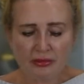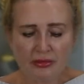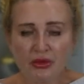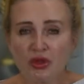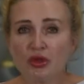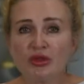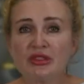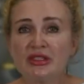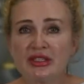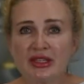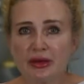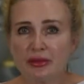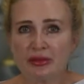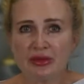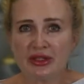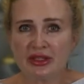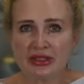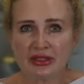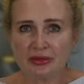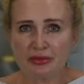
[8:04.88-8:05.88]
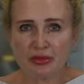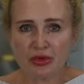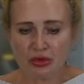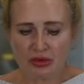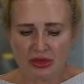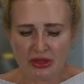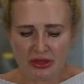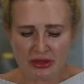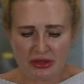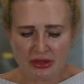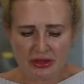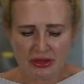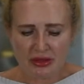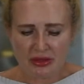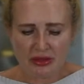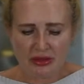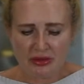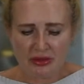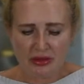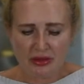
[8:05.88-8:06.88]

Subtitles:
Don't skip this process.